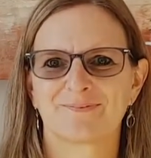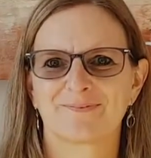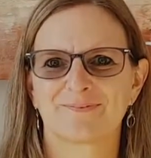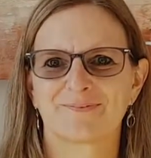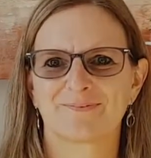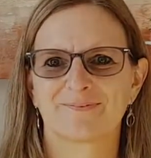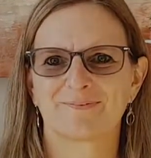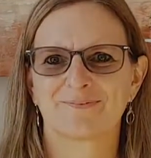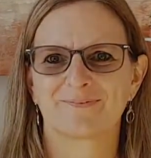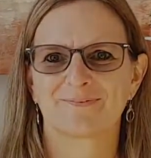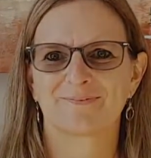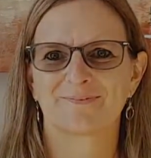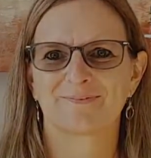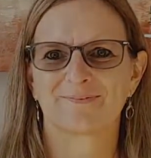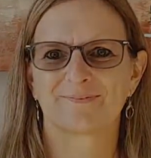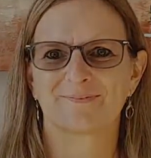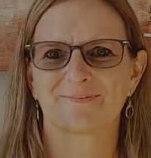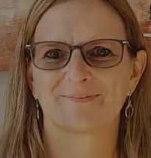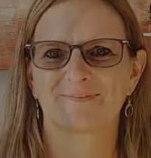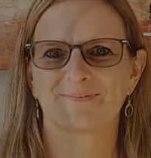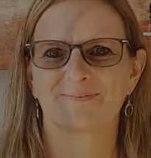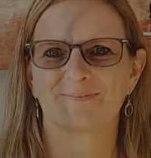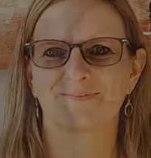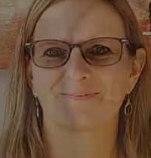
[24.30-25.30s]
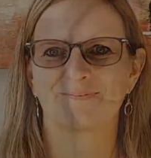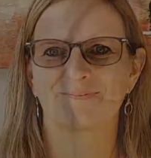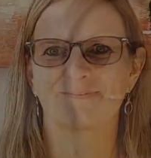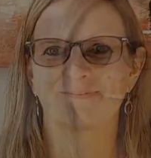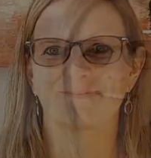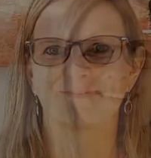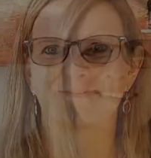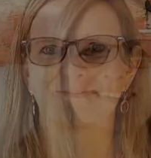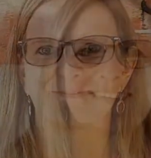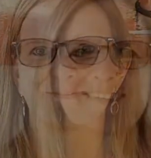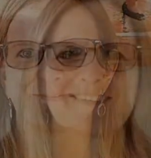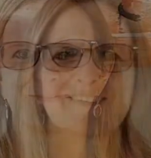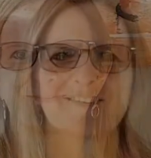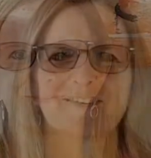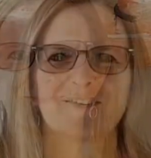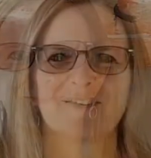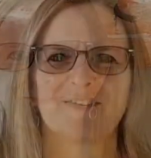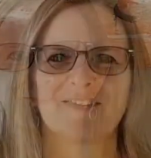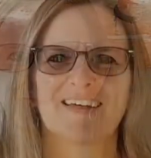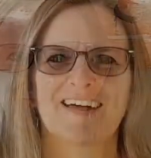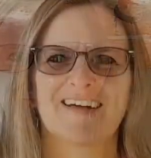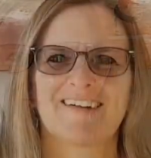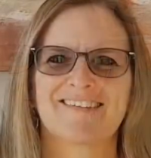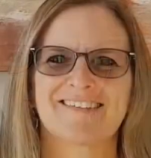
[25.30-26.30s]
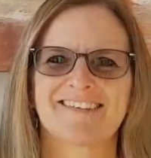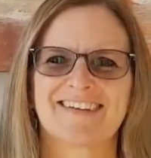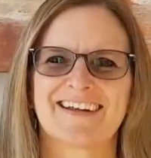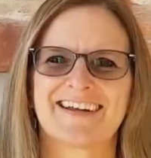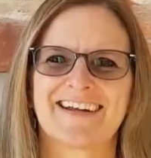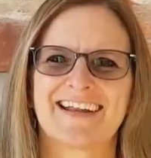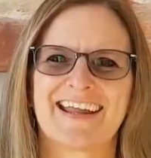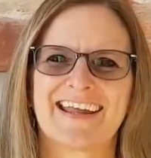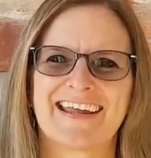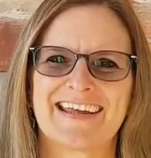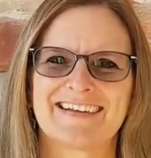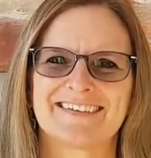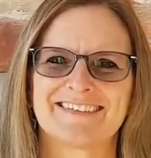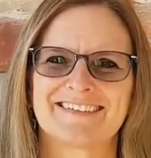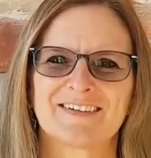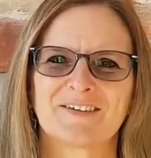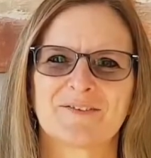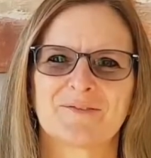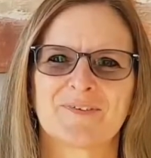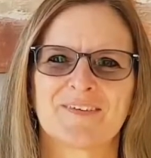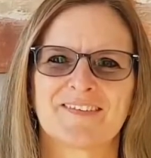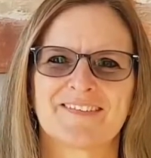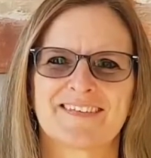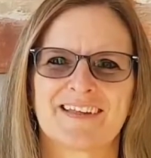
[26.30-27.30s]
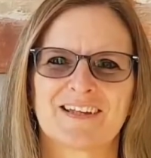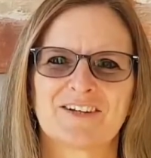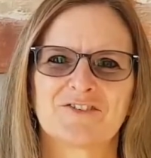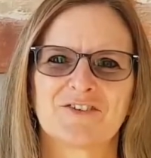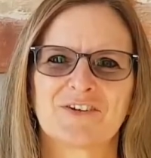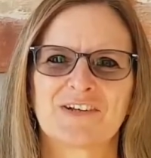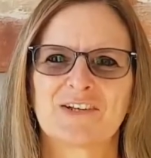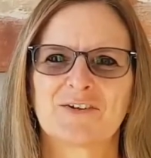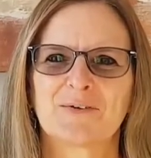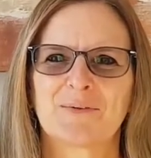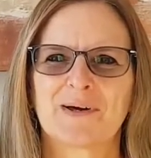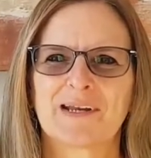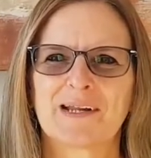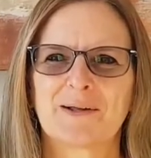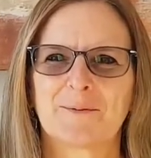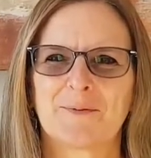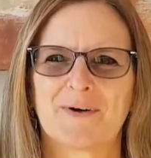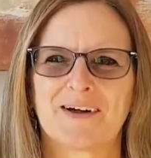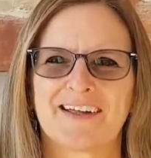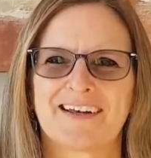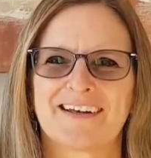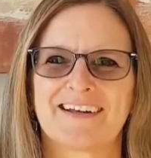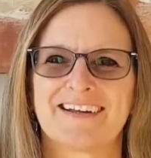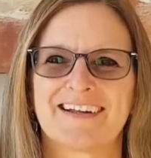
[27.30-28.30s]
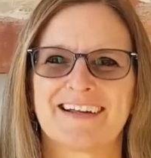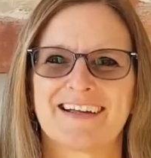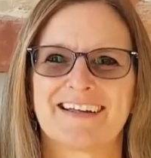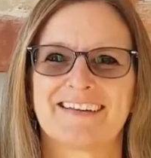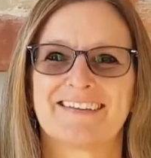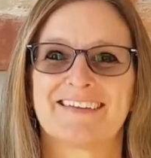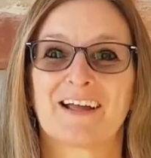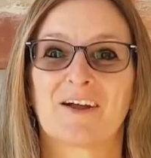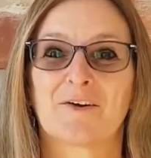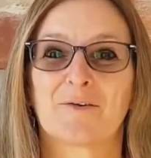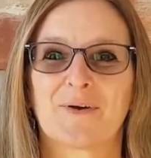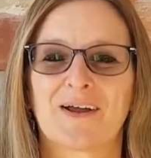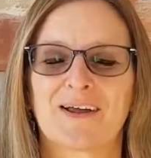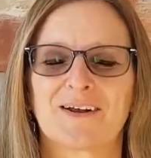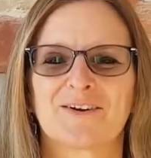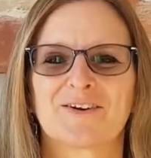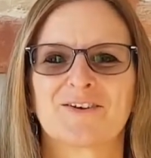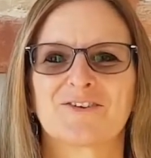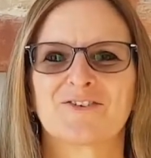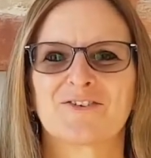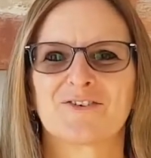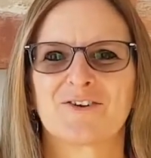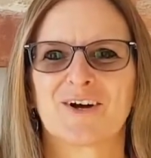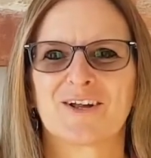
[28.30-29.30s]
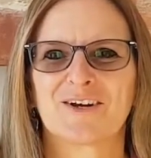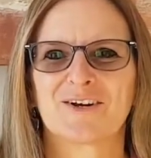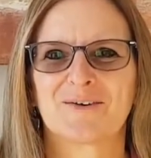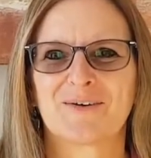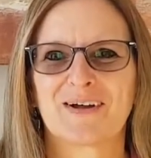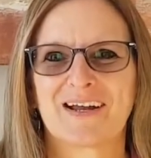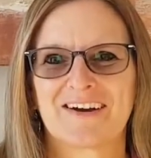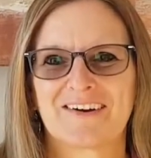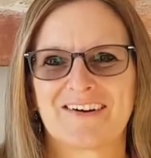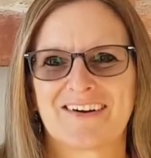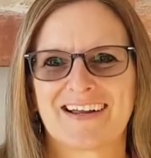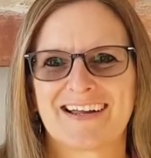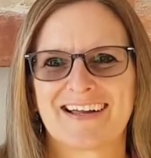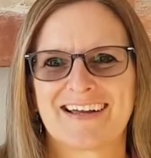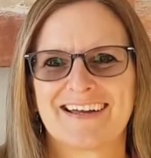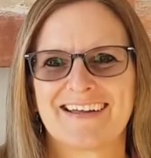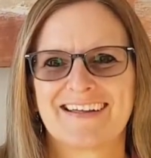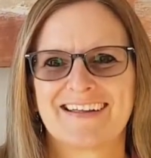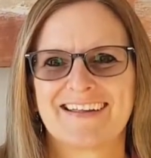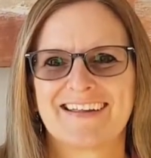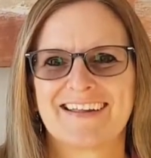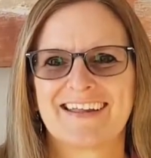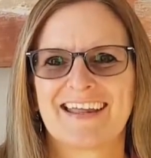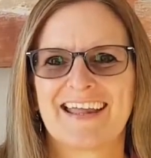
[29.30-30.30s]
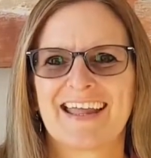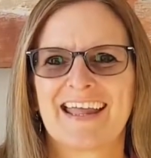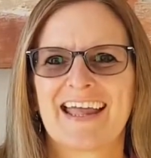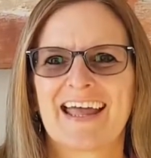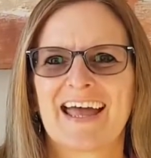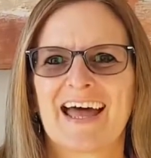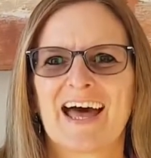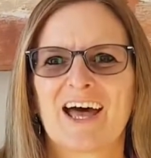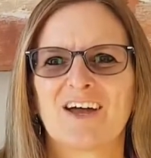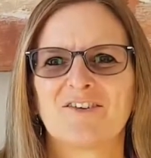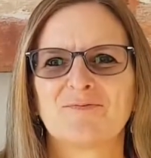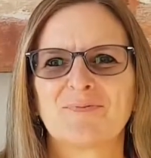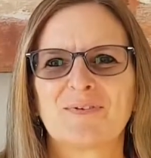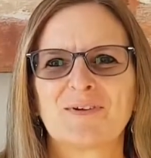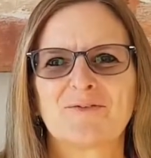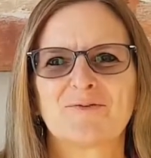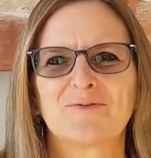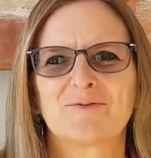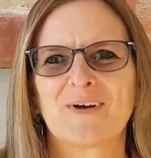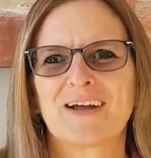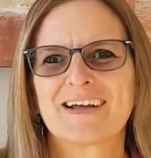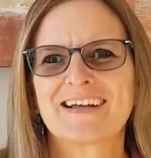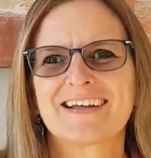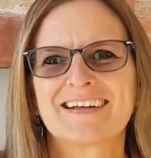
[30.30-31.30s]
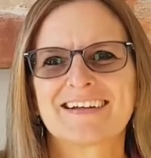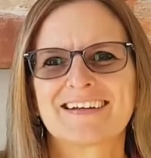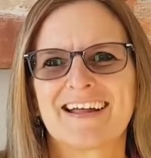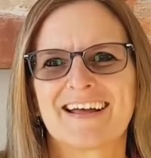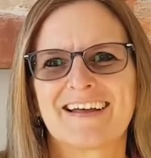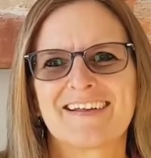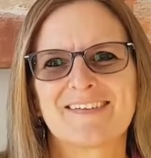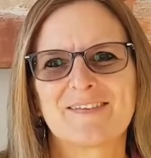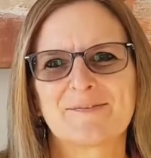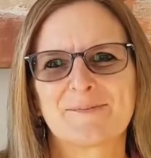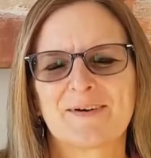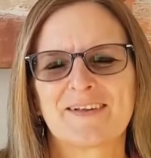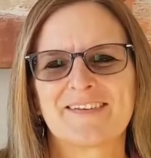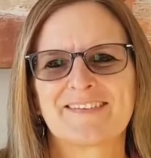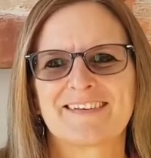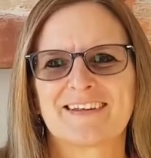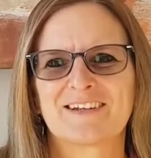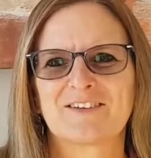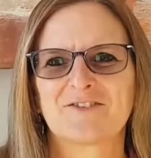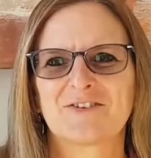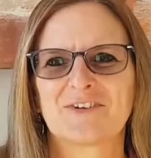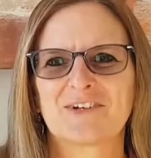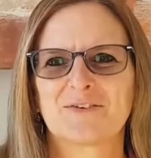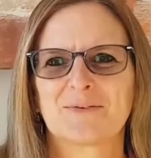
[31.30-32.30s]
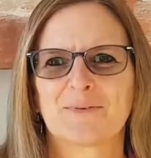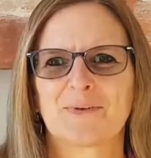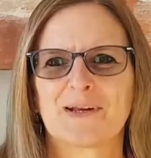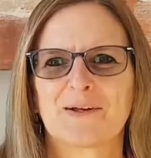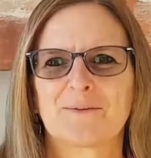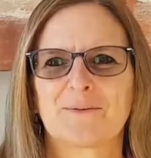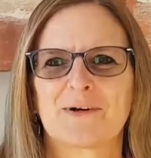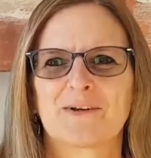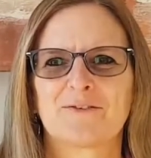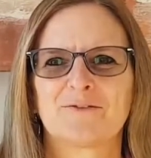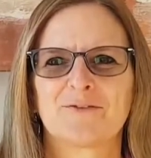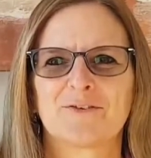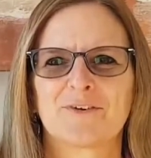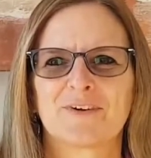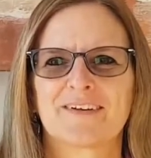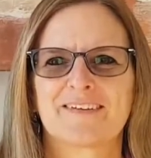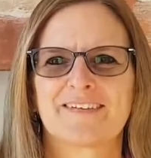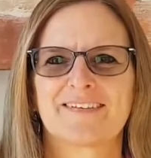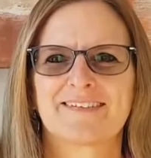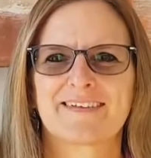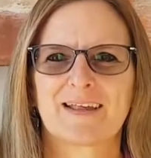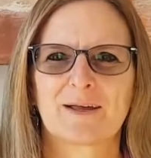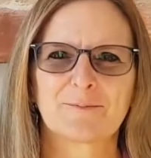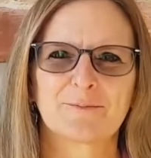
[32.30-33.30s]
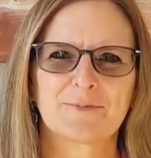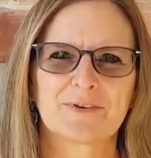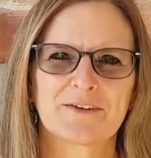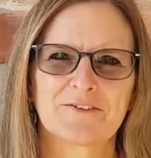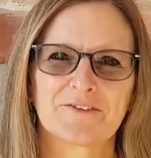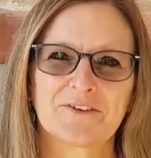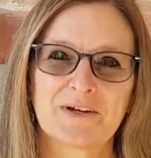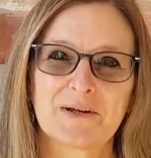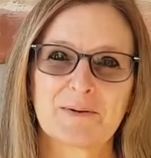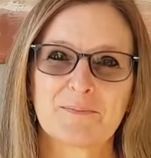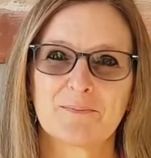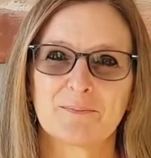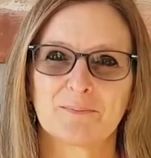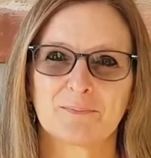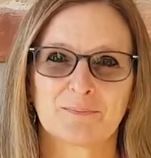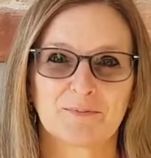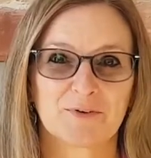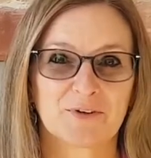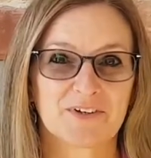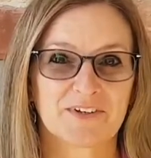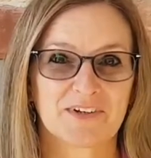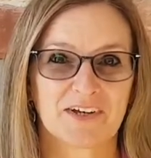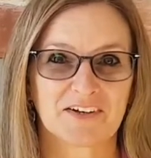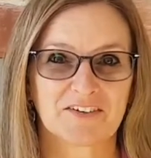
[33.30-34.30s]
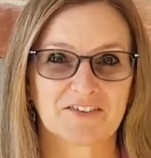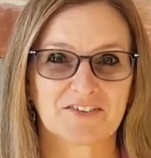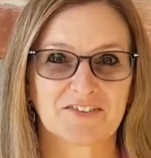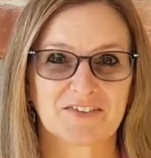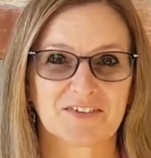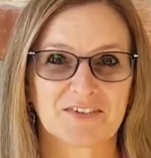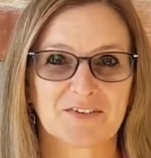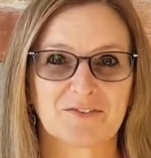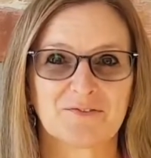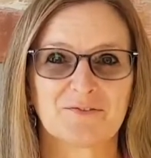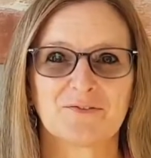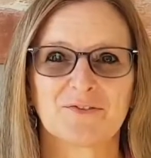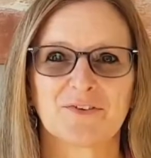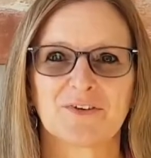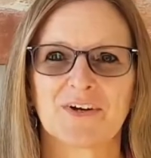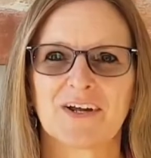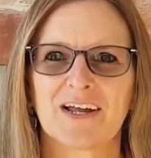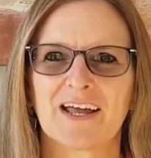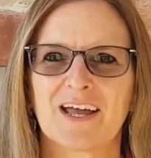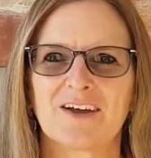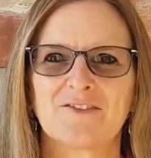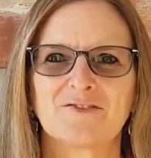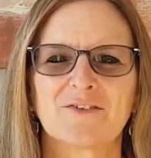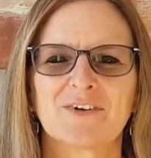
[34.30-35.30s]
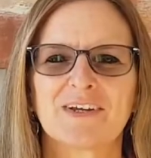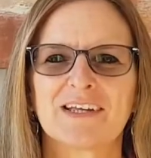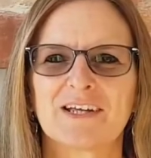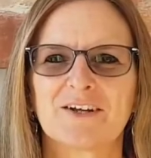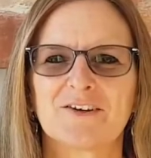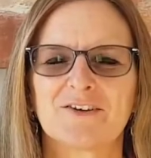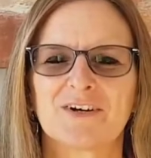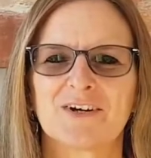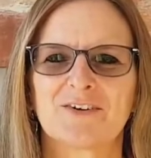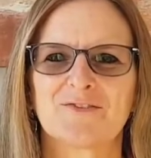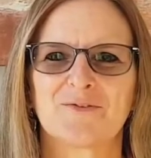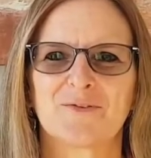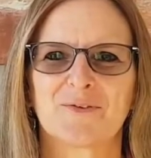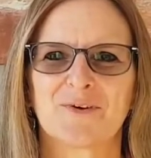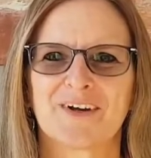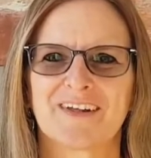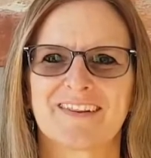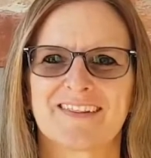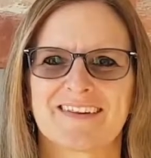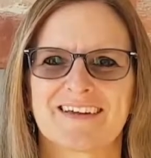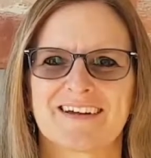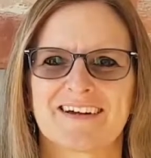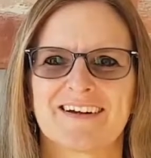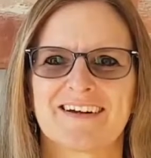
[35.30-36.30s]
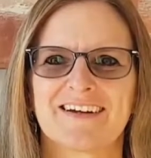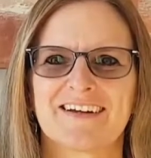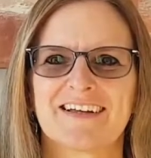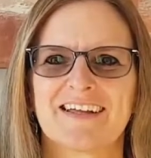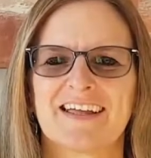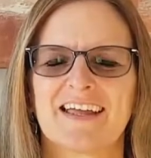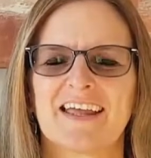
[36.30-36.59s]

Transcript: I've been a realtor since 2008 with Century 21 in the Greater Toronto area. I've been recognized by Century 21 for exemplary production for every year I've worked there.